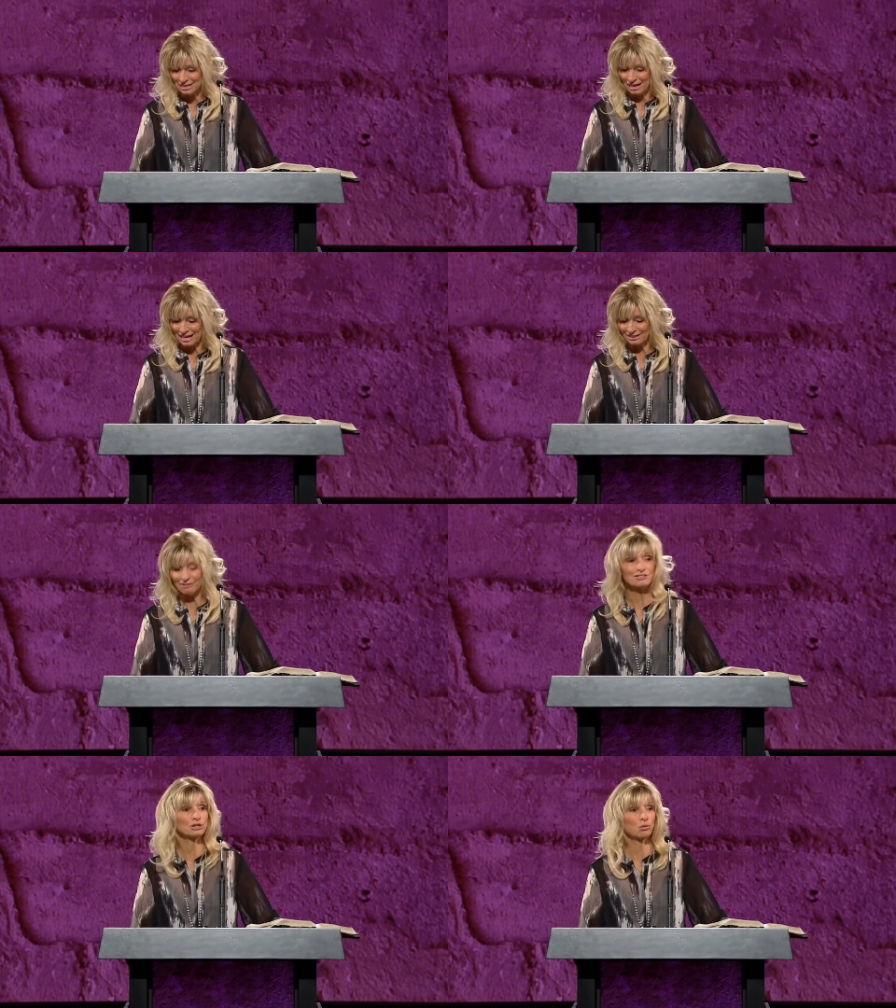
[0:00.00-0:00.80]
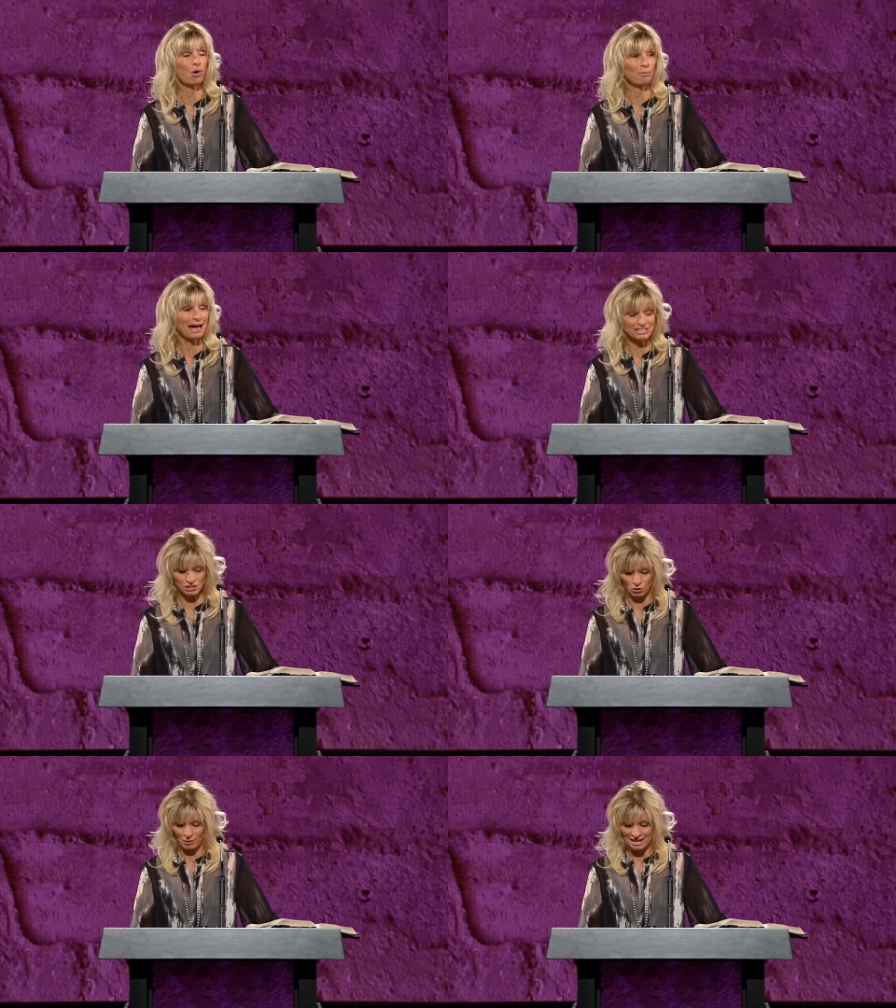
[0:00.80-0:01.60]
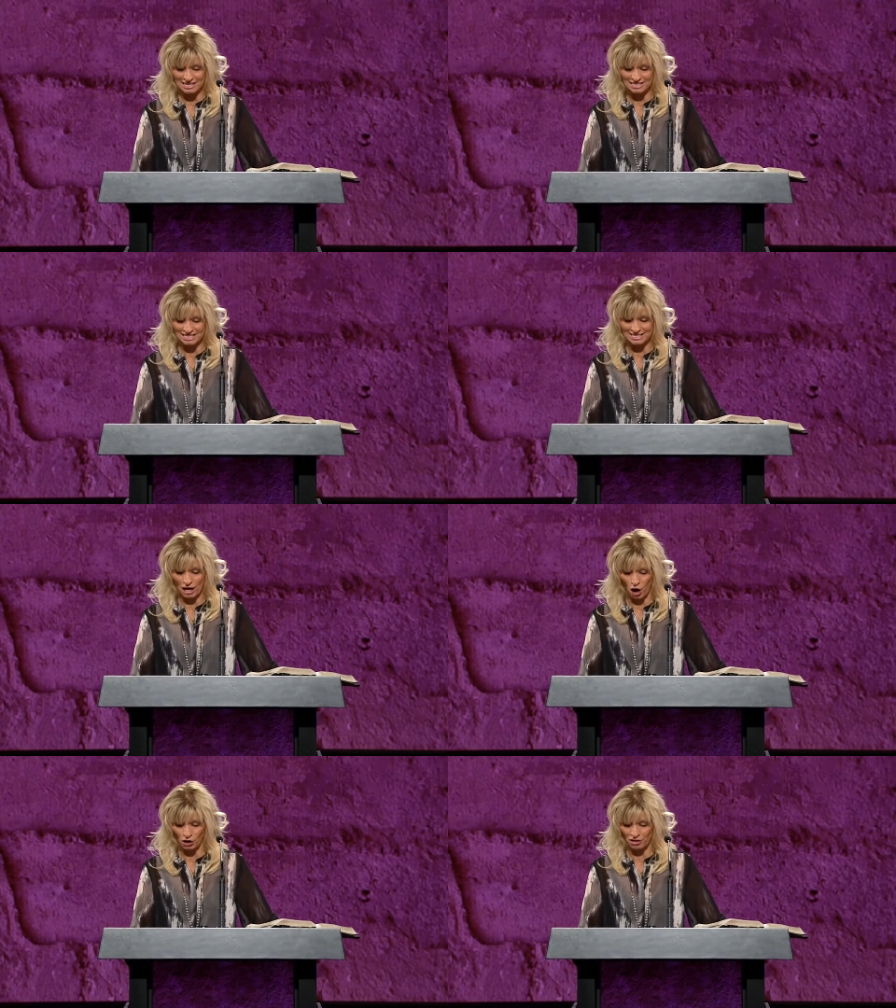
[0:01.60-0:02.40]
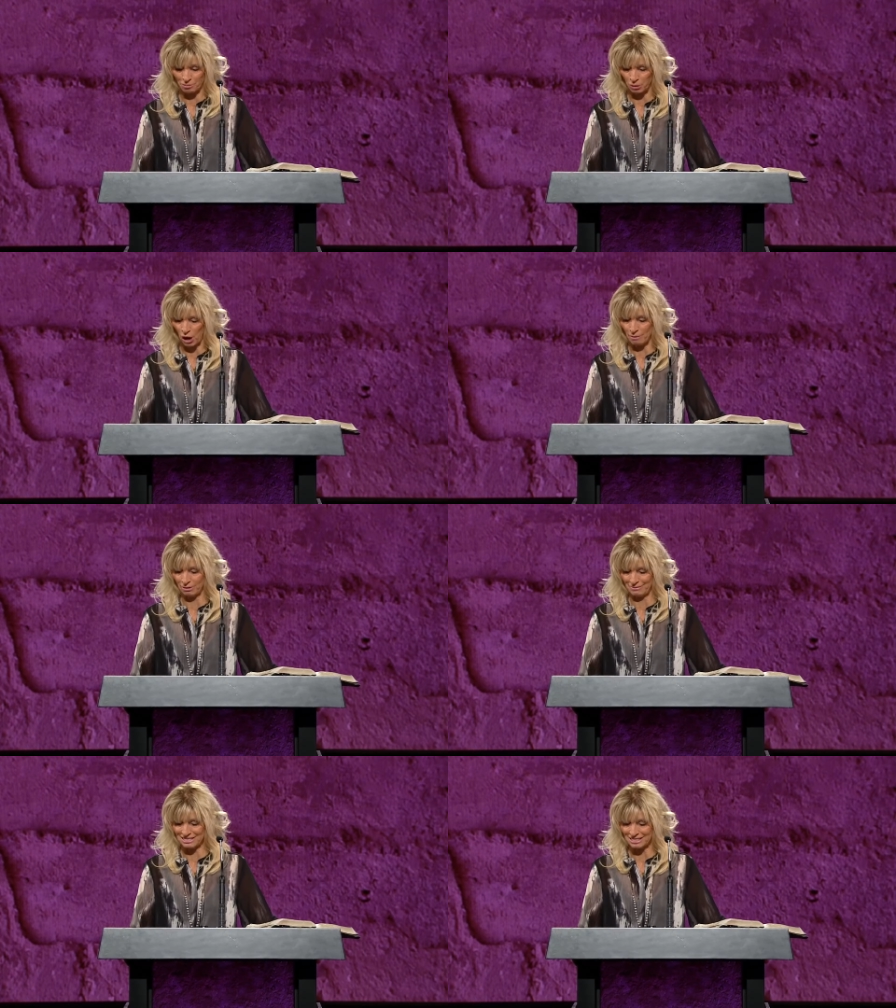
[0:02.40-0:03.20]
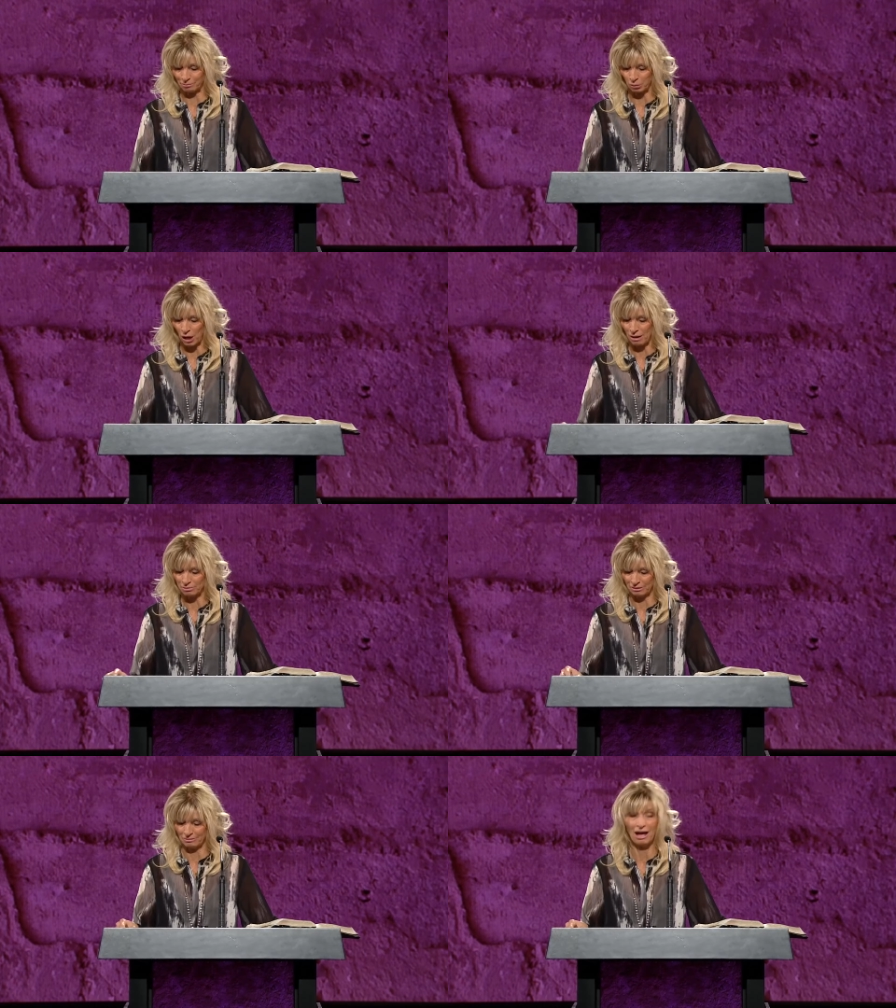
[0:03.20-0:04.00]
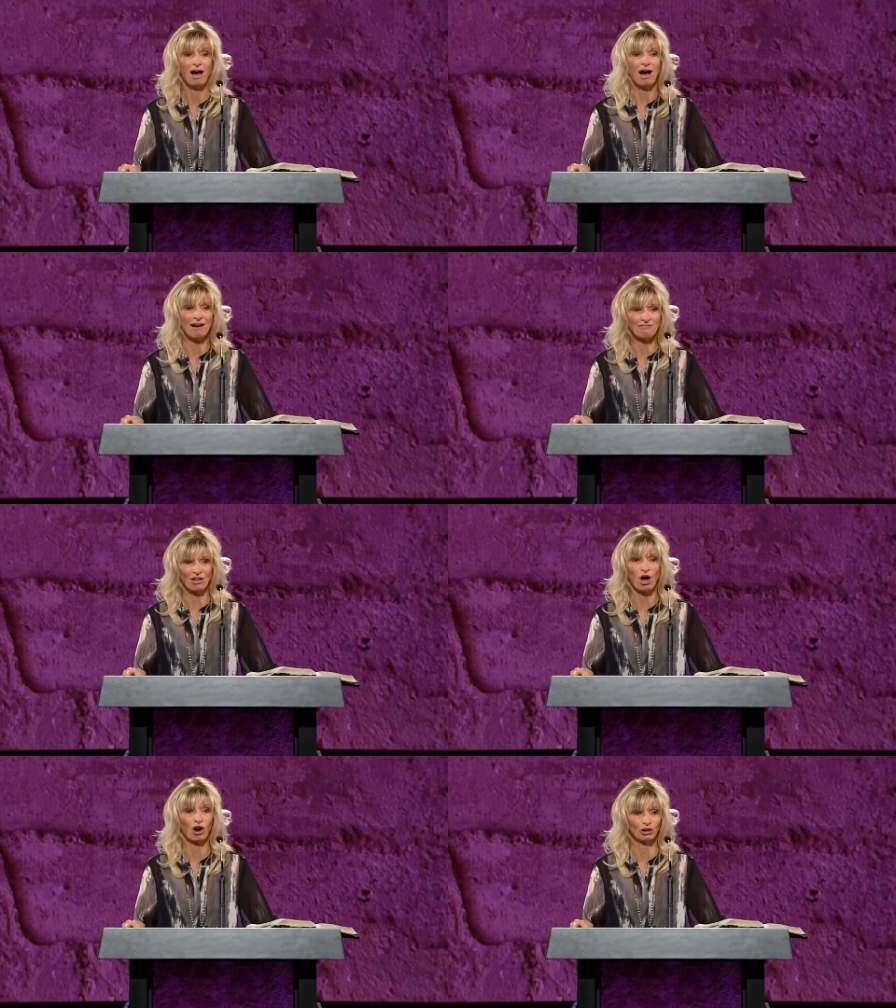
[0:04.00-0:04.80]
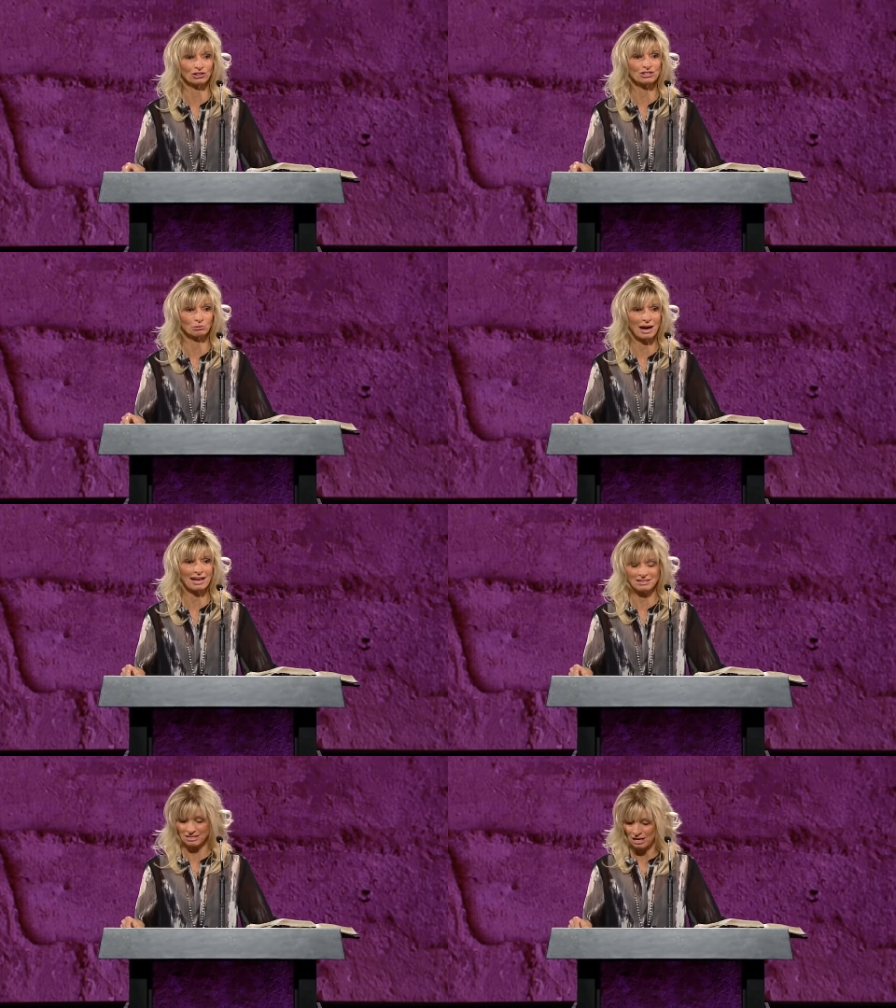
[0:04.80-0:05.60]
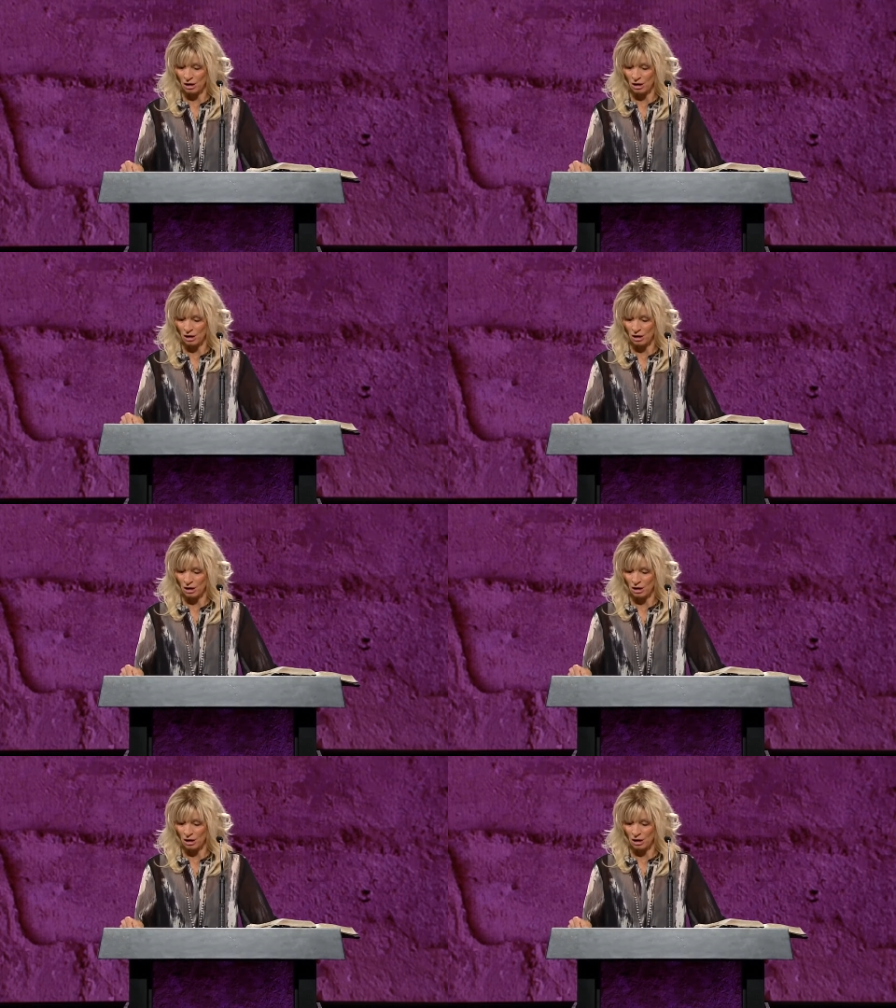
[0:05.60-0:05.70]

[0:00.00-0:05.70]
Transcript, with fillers: I love to quote Pastor Greg. He says, The heart of the problem is the problem of the heart, right?